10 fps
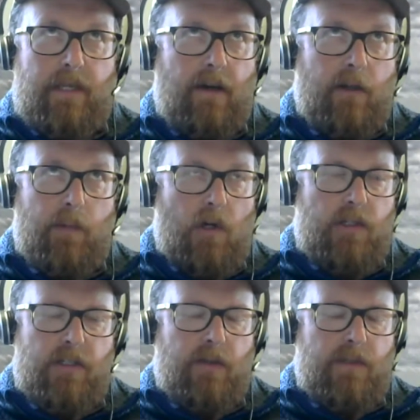county park
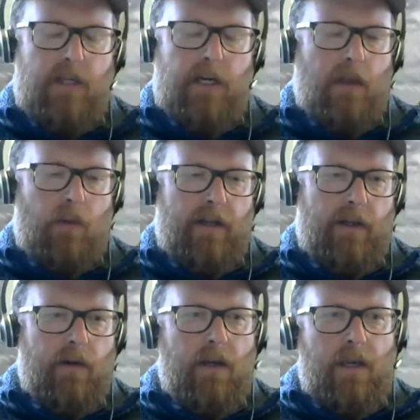systems in
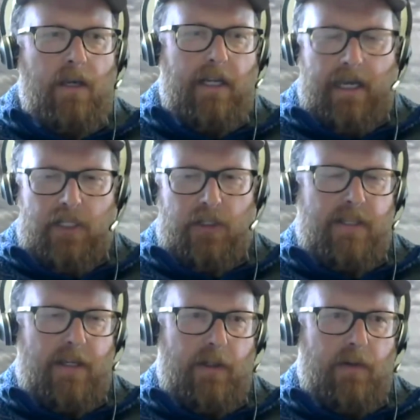Colorado can actually
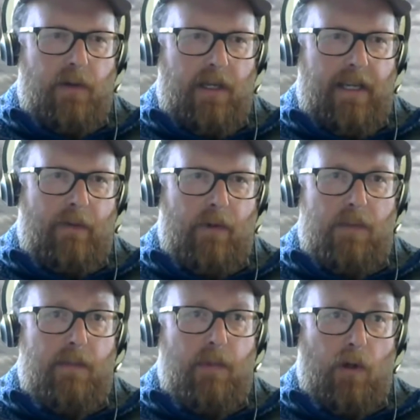tell you like how many
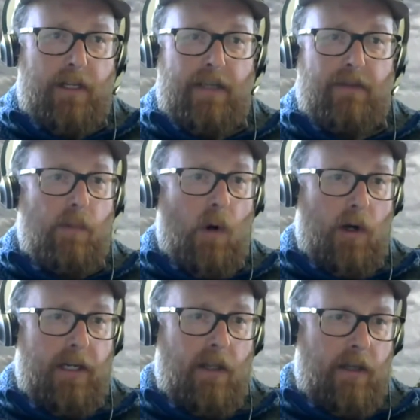people are in a given
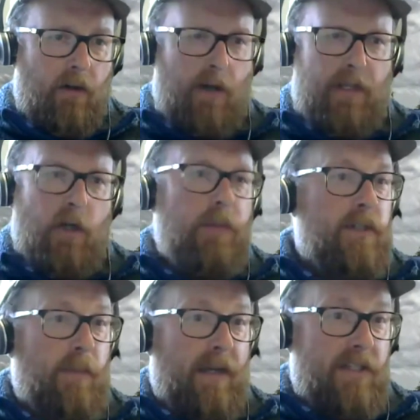parking lot or how many
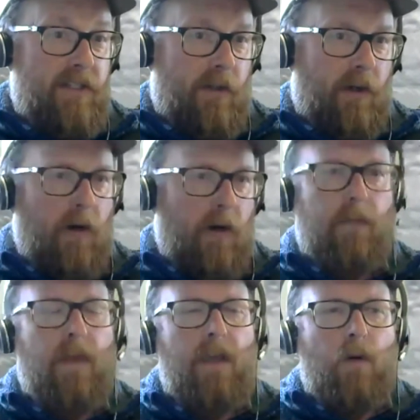open spaces there
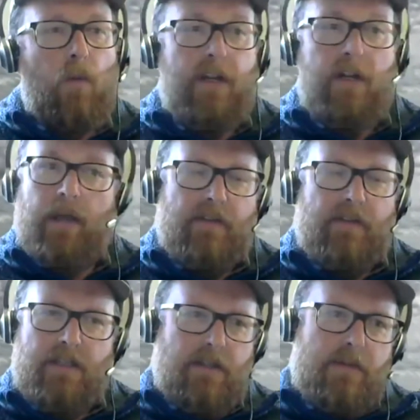are. We don't have a
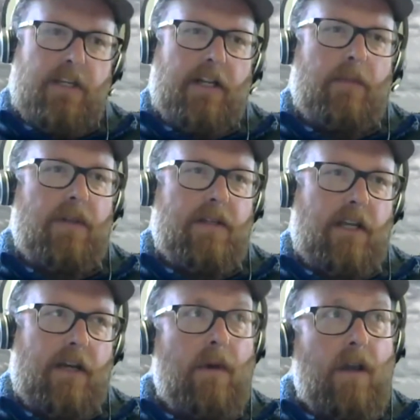system set up at this
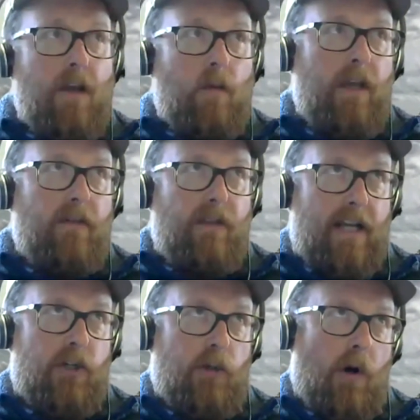time. We have
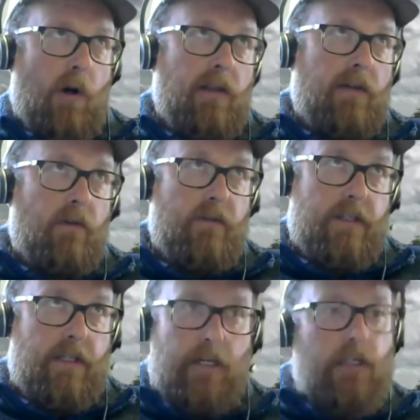national park level
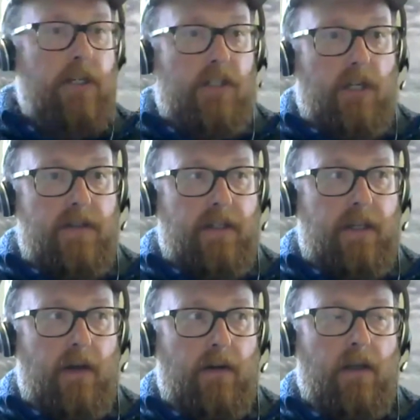visitation in Johnson
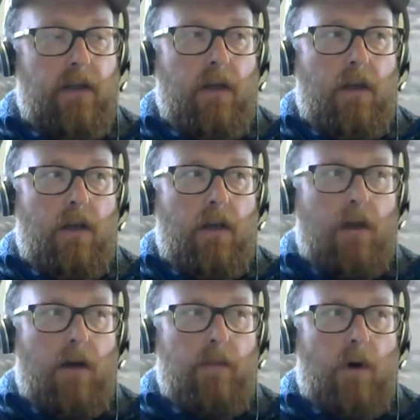County,
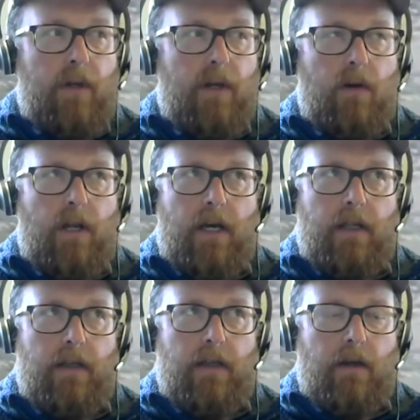but we are not